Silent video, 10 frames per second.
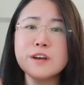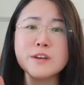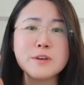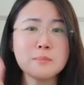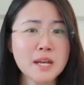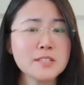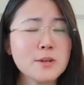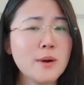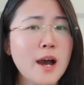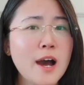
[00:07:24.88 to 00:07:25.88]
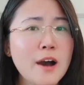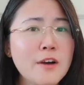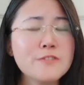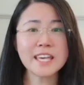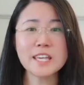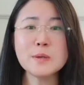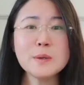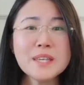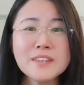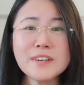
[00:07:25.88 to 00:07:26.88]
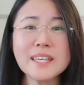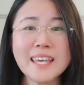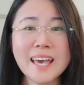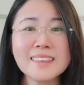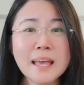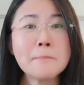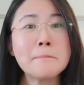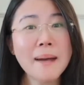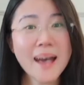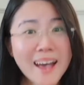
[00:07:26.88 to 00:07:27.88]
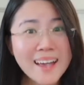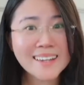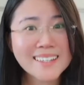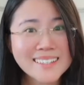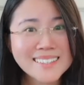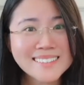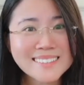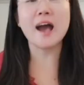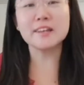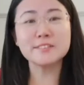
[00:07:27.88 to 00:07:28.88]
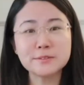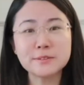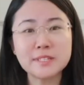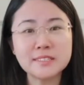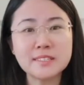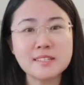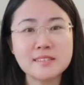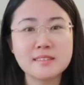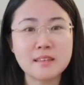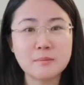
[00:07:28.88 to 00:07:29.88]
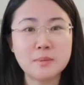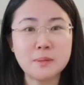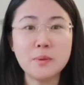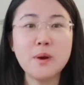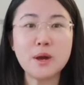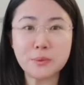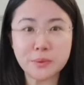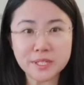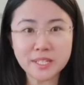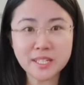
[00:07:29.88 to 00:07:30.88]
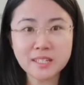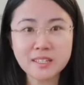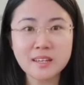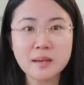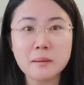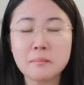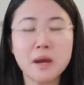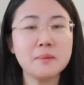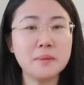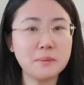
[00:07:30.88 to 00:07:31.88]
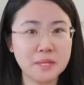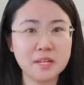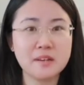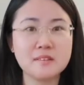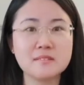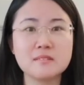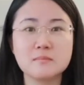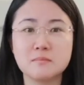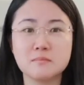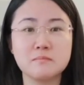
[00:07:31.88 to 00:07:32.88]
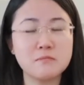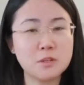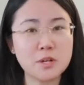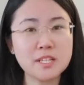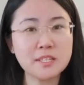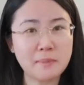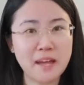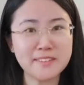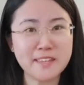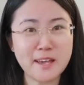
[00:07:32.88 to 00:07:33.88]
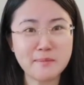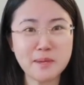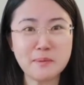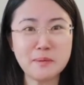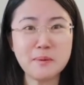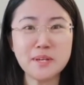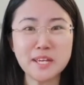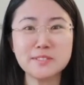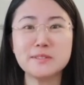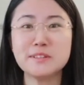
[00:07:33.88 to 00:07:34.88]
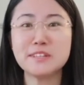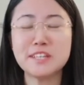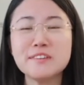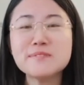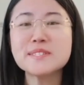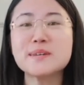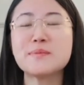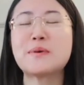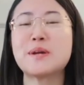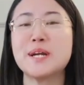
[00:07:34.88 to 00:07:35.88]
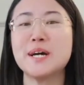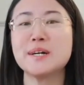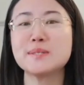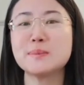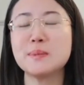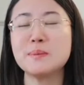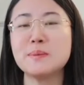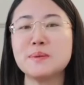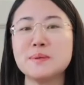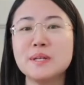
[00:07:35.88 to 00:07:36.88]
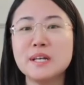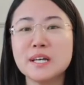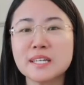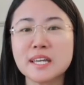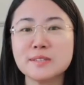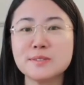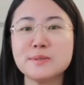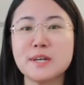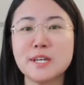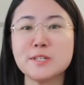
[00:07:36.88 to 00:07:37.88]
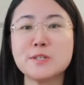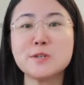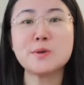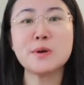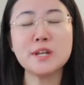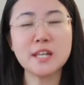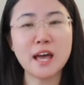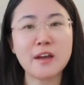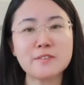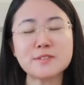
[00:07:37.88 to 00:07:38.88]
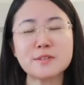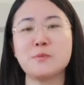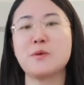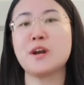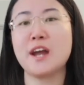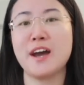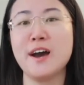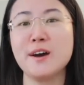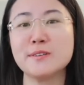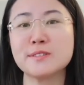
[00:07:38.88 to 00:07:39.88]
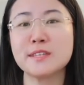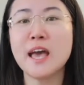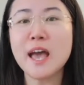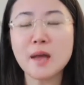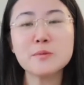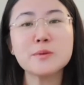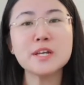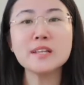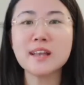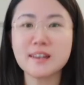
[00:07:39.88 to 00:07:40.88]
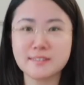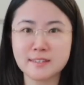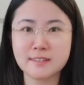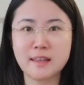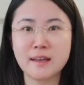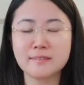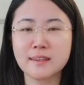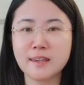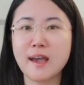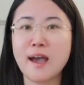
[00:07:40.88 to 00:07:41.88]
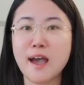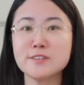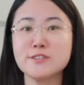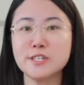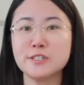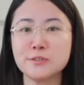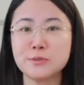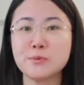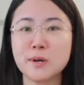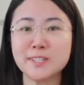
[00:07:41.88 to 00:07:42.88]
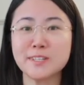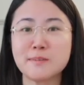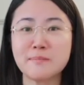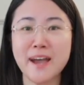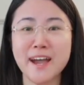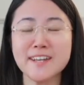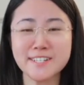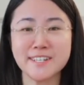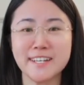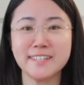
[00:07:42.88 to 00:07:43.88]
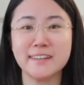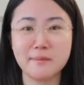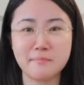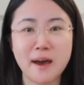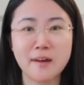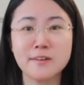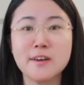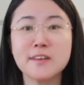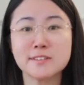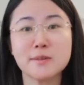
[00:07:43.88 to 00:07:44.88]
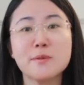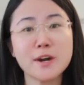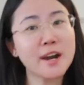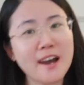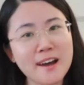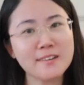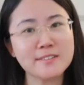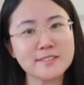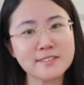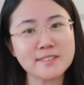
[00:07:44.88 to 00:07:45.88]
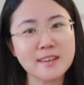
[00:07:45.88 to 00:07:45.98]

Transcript: your mental health, can you even get them back? Other reasons some people are quitting might be because during the pandemic, people get to live somewhere else. People get to enjoy life somewhere else and realizing that they can actually do what they're passionate about somewhere else